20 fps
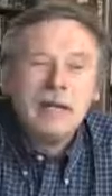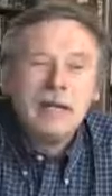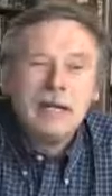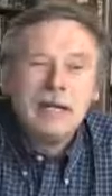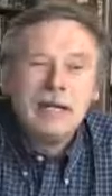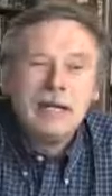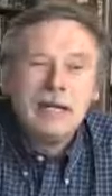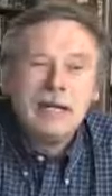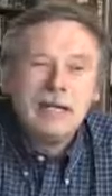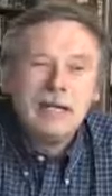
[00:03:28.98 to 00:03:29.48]

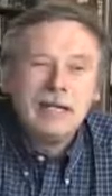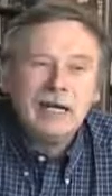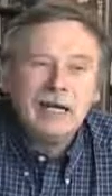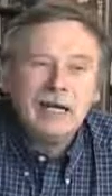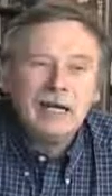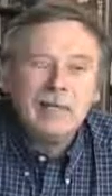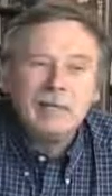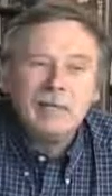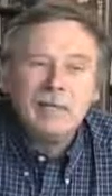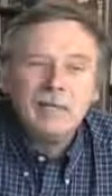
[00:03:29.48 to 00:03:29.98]
at that
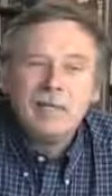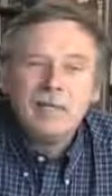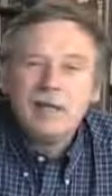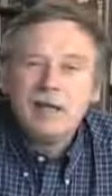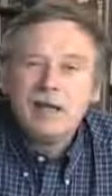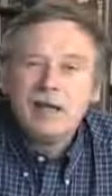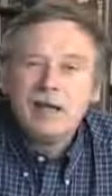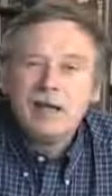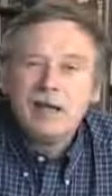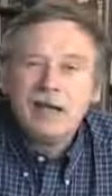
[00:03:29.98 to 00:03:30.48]
time.
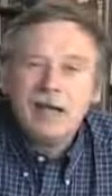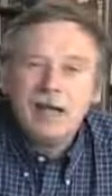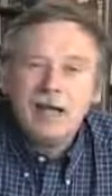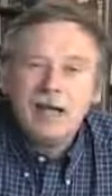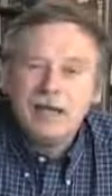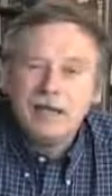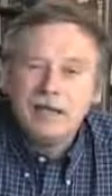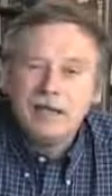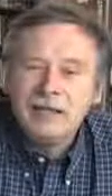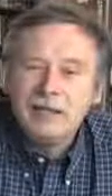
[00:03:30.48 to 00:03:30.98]

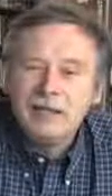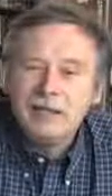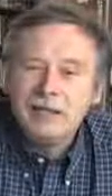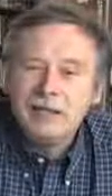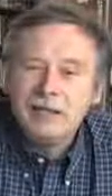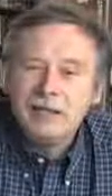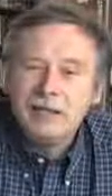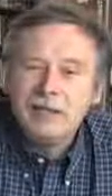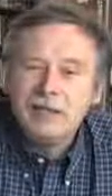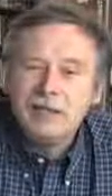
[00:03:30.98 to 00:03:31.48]
And
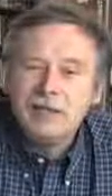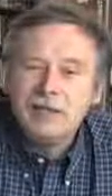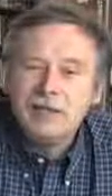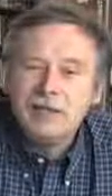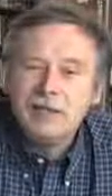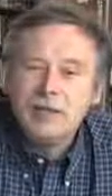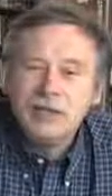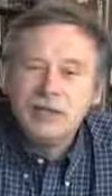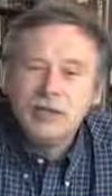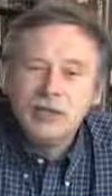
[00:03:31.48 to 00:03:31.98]

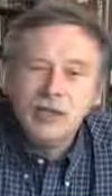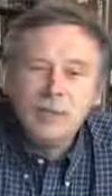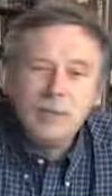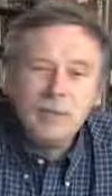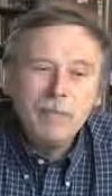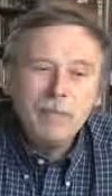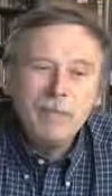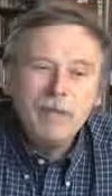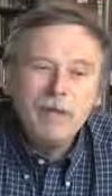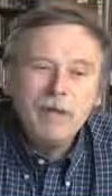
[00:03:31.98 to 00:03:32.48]
the
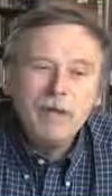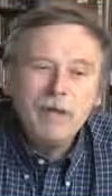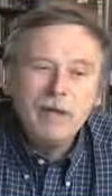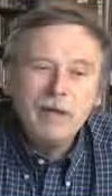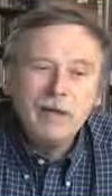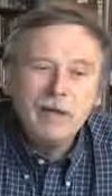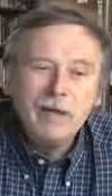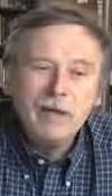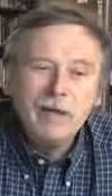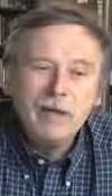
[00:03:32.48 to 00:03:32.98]
ship
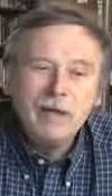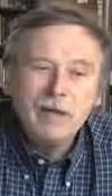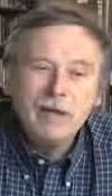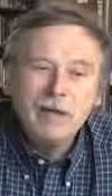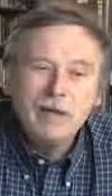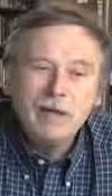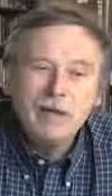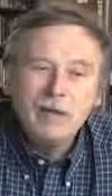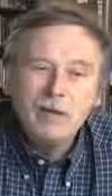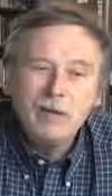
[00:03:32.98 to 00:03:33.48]

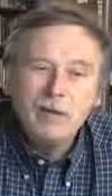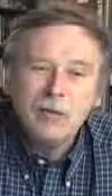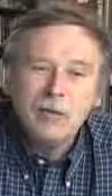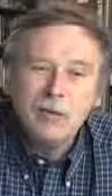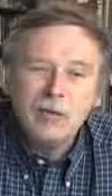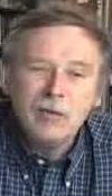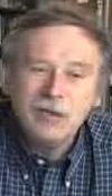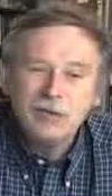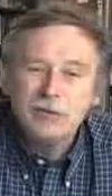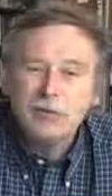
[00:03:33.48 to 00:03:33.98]

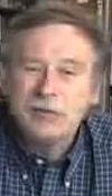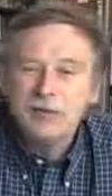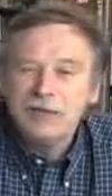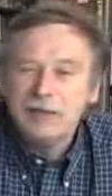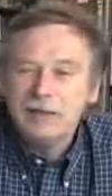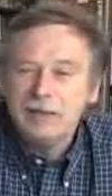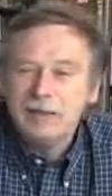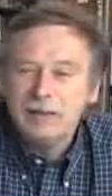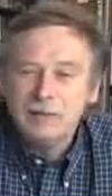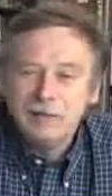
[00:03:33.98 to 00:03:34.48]
went through
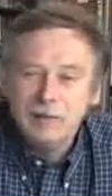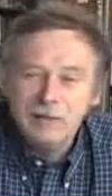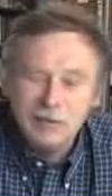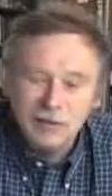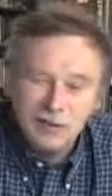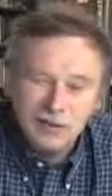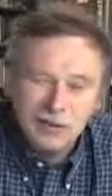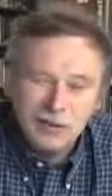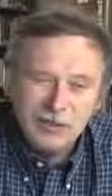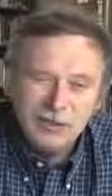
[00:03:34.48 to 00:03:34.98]
the
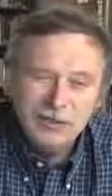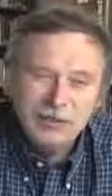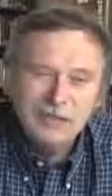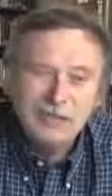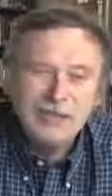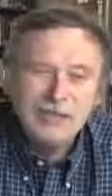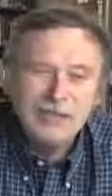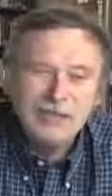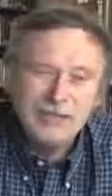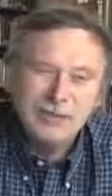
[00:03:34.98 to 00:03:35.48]
North
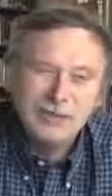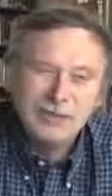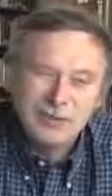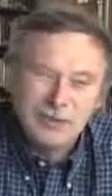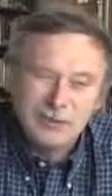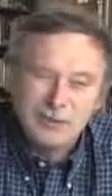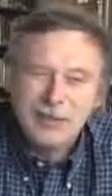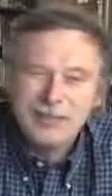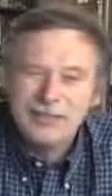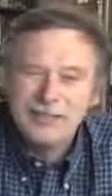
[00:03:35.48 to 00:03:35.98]
Sea. There
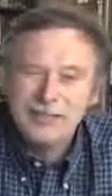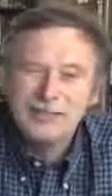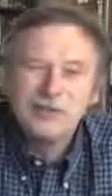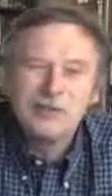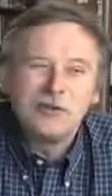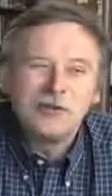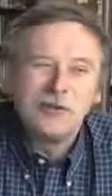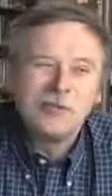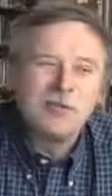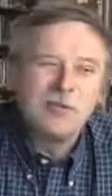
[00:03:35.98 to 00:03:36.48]
was one
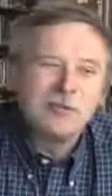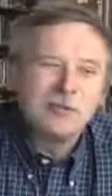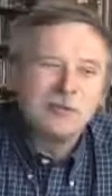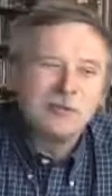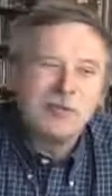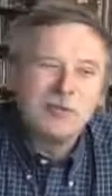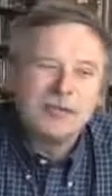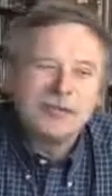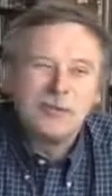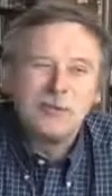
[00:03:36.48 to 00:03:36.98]
storm that
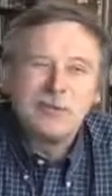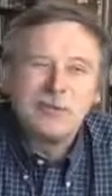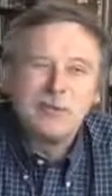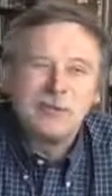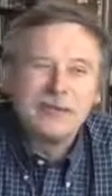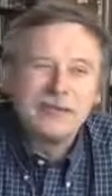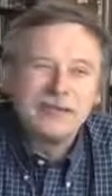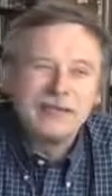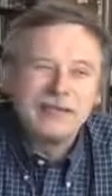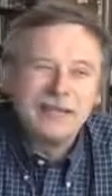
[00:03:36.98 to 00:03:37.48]
we
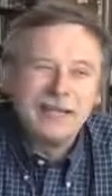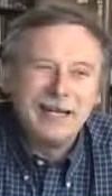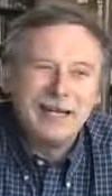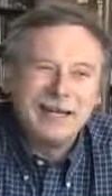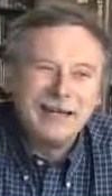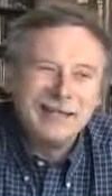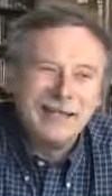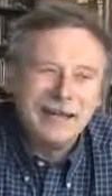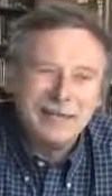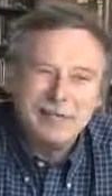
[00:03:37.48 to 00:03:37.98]
experienced,
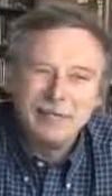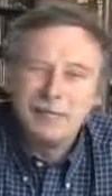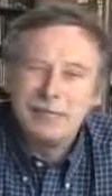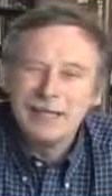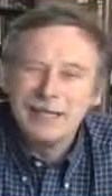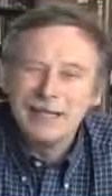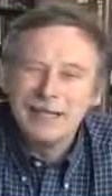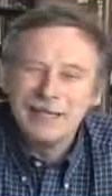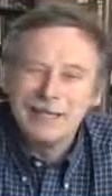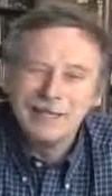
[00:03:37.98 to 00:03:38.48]
and
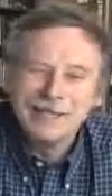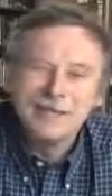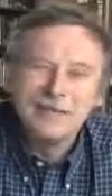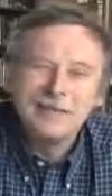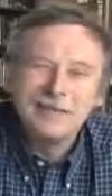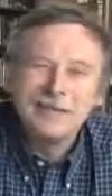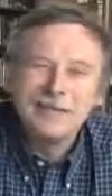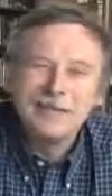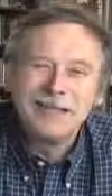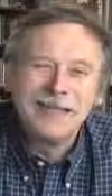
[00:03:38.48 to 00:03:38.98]
everyone got sick
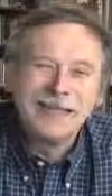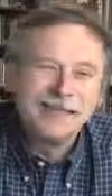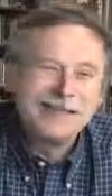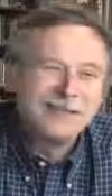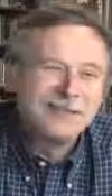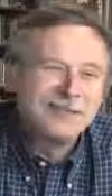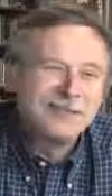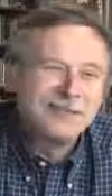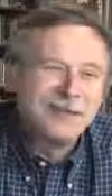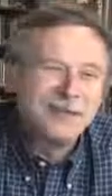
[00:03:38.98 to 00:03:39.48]
during that
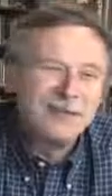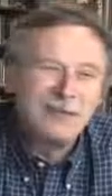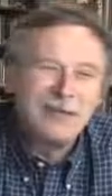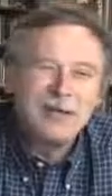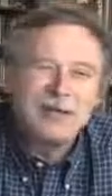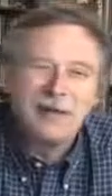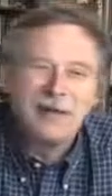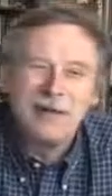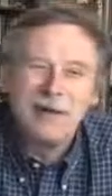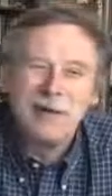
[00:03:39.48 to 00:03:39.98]
storm,
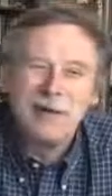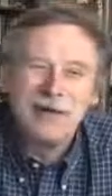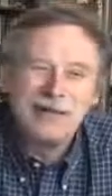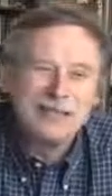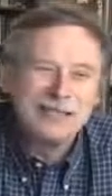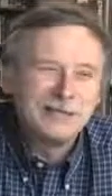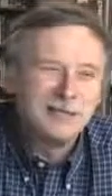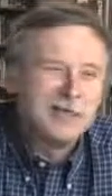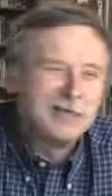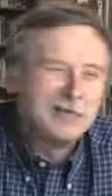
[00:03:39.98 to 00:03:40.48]
but
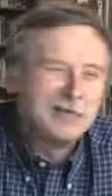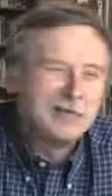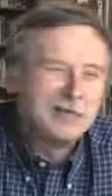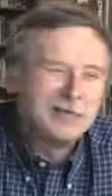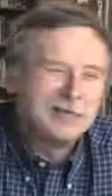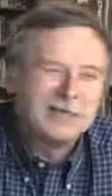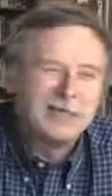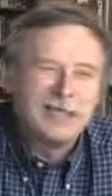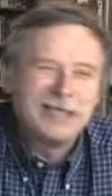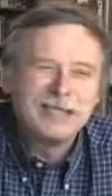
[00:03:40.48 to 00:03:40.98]
otherwise the weather
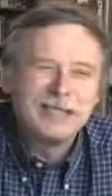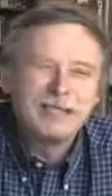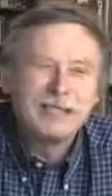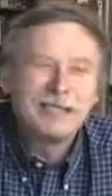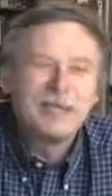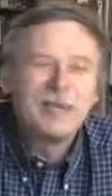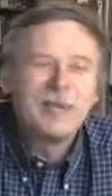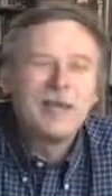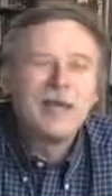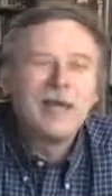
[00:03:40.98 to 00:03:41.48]
was
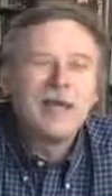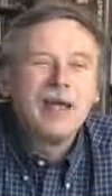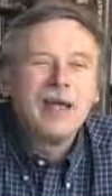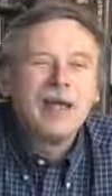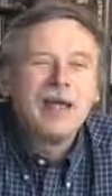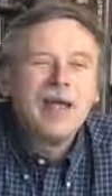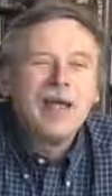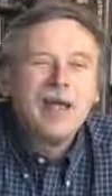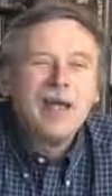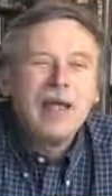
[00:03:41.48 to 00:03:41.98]
nice.
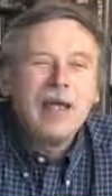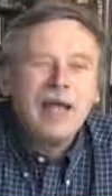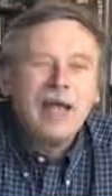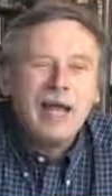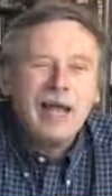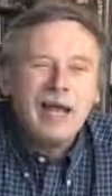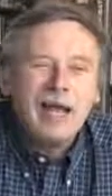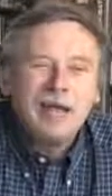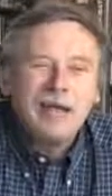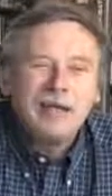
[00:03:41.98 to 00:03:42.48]

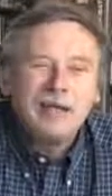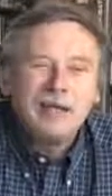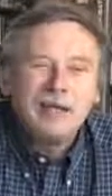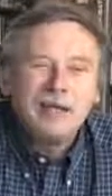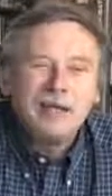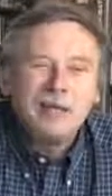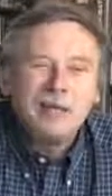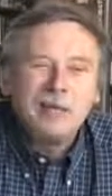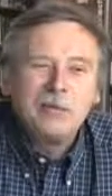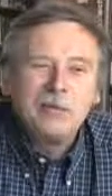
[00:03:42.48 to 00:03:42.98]
And
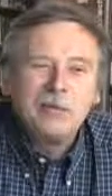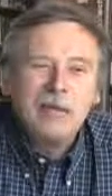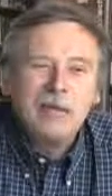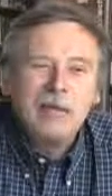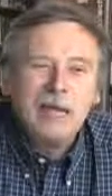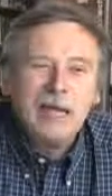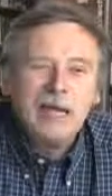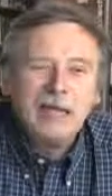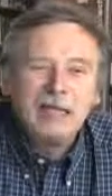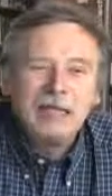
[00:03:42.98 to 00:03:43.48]
we
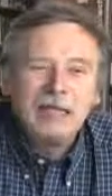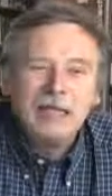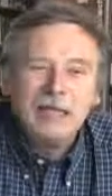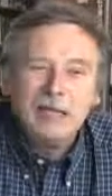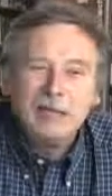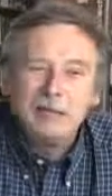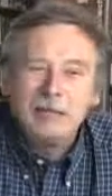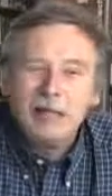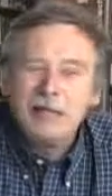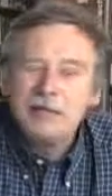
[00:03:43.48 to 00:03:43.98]
landed
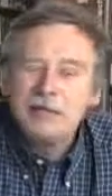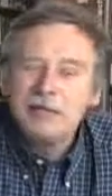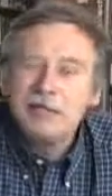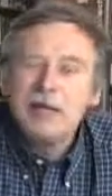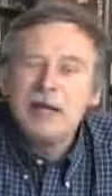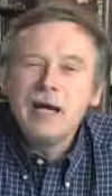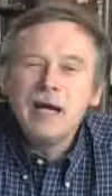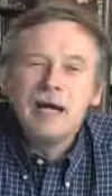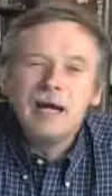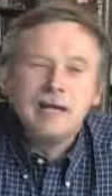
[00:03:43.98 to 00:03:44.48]
in
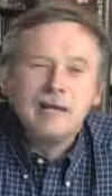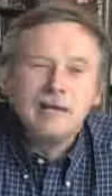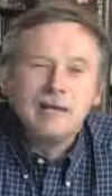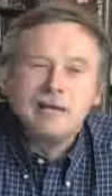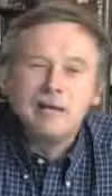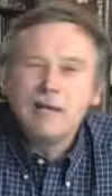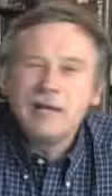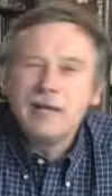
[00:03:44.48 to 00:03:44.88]
Montreal.